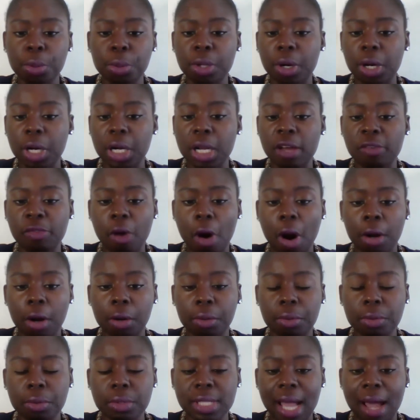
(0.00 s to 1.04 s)
There are enough
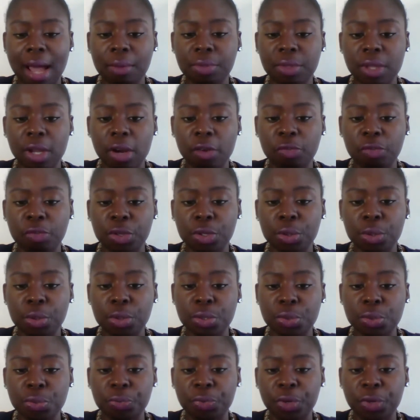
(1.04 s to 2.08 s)
articles out there for you
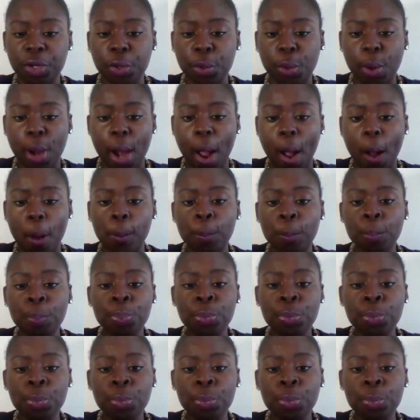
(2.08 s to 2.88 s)
to figure out